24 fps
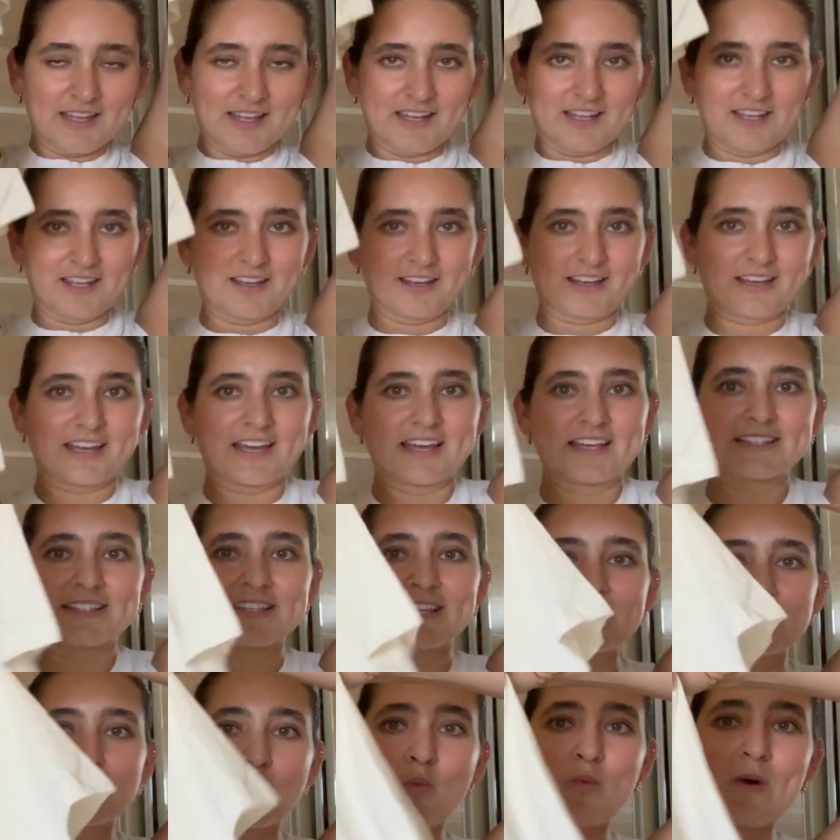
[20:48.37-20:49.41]
Look, it
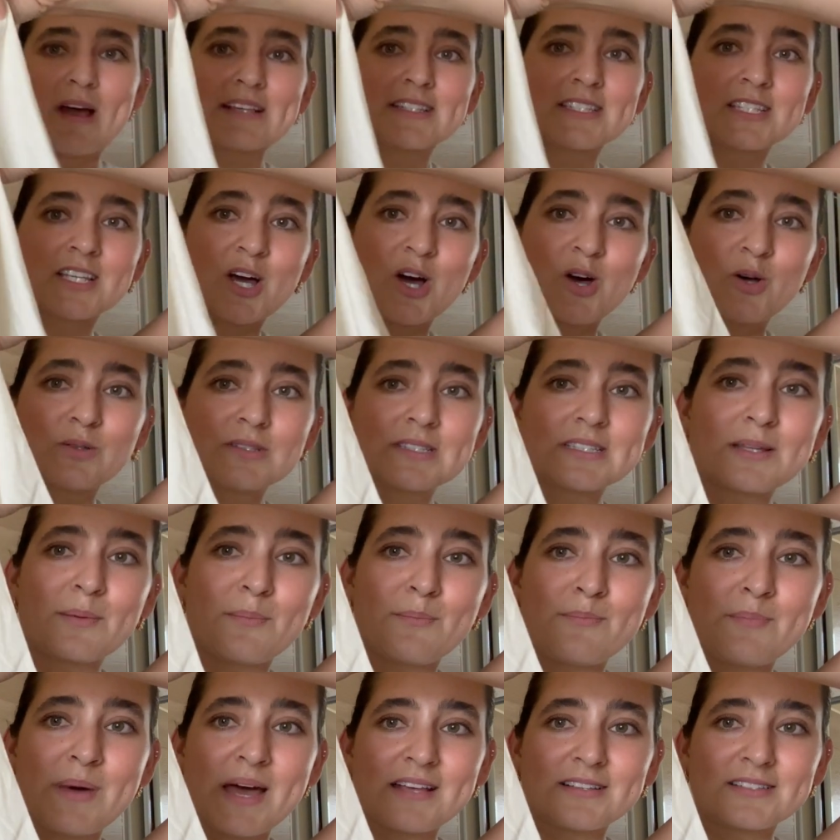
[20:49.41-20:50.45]
says West Coast, the
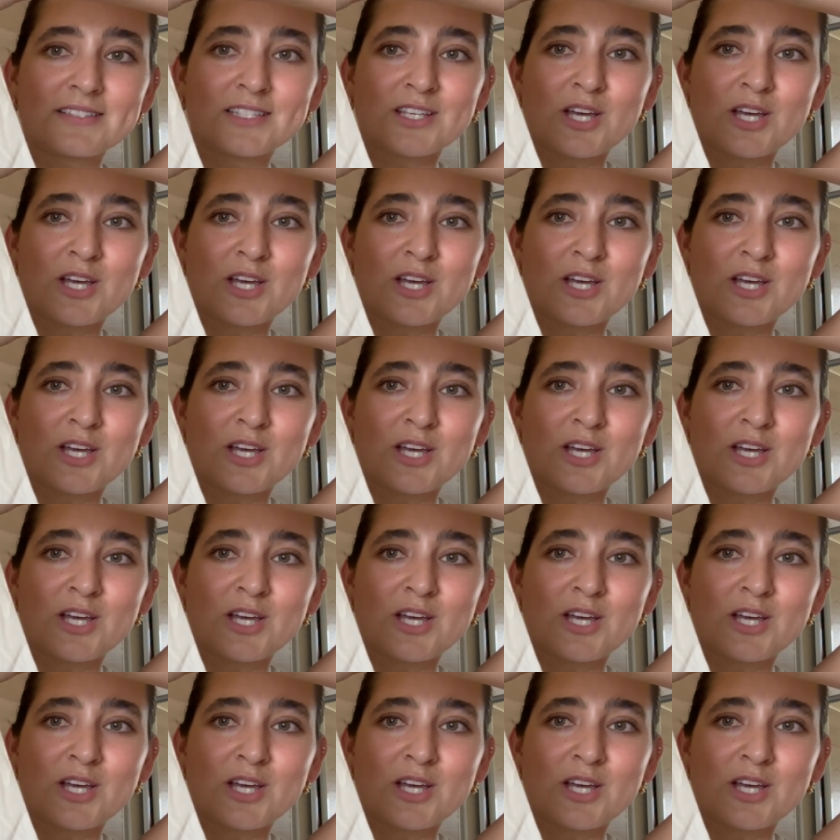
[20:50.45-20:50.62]
best